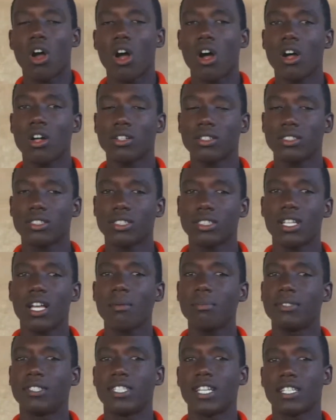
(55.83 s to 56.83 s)
A
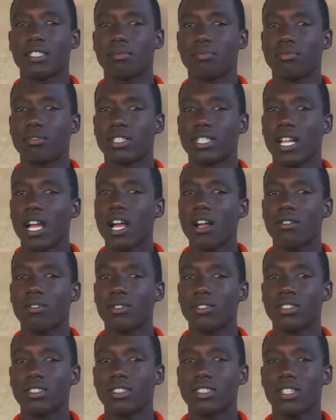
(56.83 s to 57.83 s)
subject
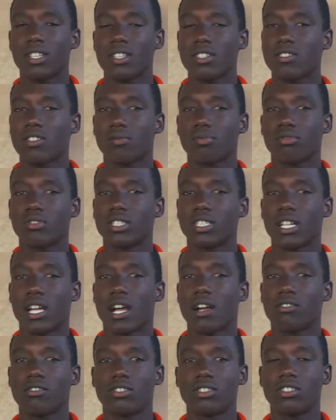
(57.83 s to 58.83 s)
pronouns is a
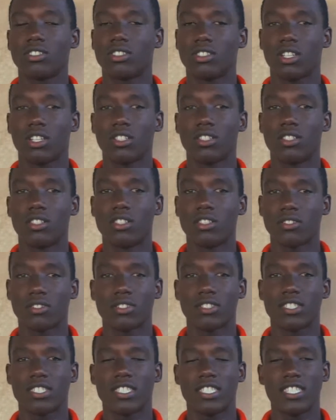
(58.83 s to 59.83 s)
pronoun
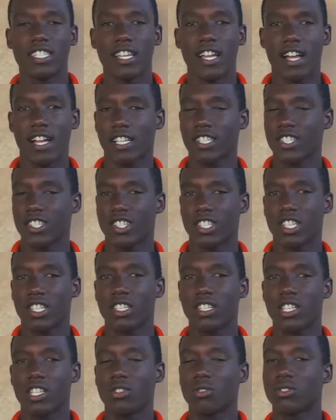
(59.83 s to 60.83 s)
does the
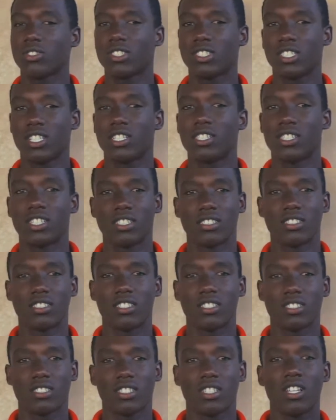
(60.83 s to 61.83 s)
action in a
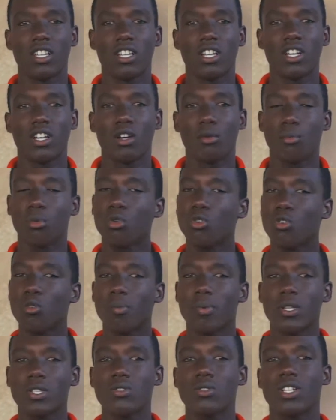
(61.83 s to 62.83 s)
sentence.
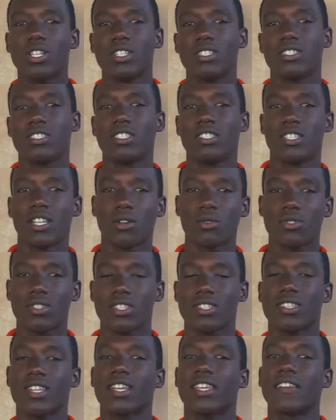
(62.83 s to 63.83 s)
Pronom personnel Sijè,
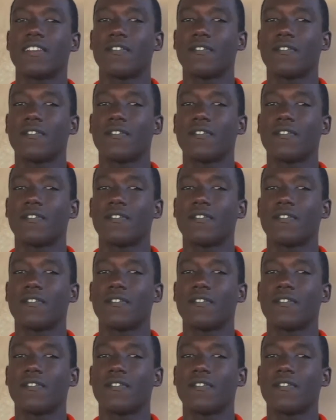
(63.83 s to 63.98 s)
c'est ça qui